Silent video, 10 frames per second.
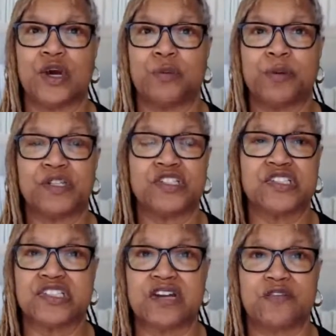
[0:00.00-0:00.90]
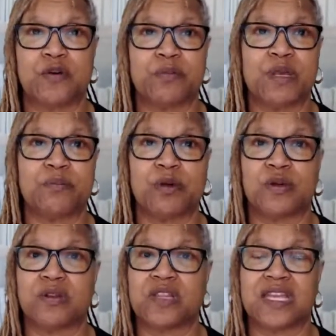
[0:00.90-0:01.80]
pushing stuff on
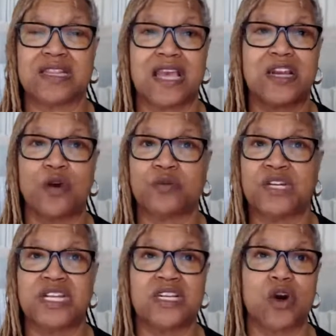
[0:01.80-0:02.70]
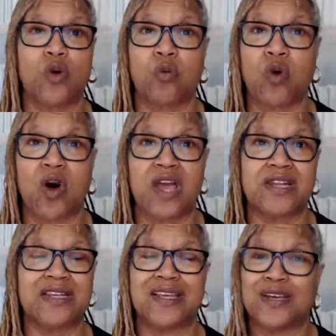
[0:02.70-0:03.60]
people that they don't need or want,
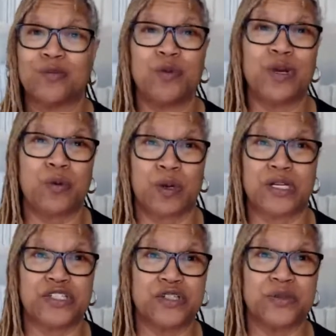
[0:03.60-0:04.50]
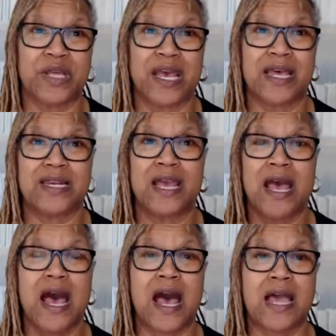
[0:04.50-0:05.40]
we don't want to do that.
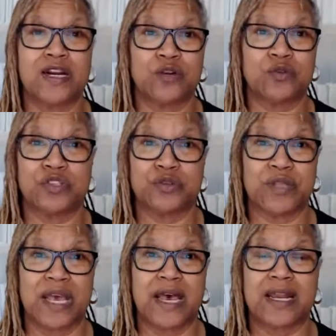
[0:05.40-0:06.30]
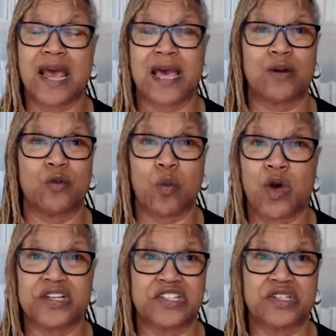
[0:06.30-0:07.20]
I don't do that. I don't
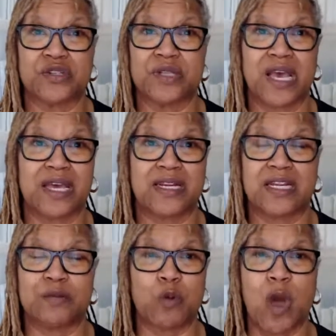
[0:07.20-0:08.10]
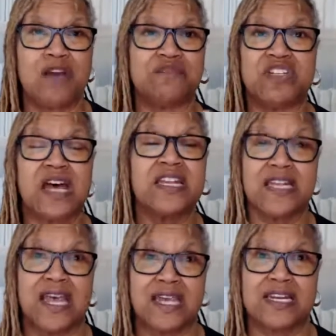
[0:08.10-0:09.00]
want to do that anymore. I've done
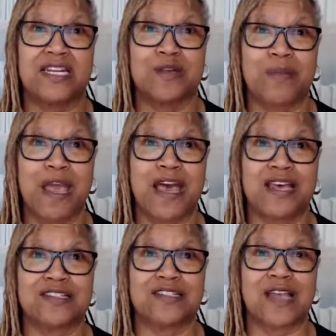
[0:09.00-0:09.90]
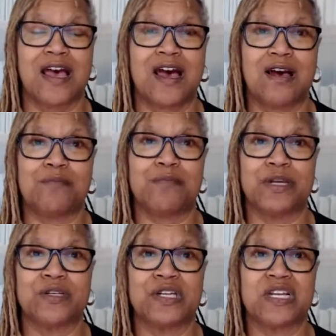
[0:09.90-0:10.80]
that in the past.
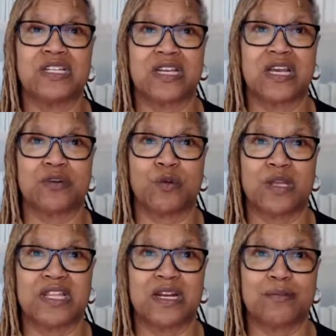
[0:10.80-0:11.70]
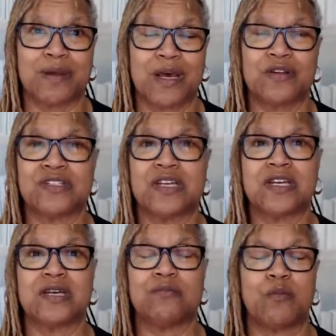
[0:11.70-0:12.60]
Building the other way that I built
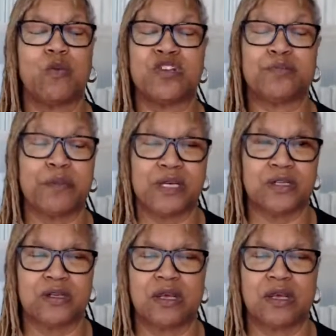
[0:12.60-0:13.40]
was built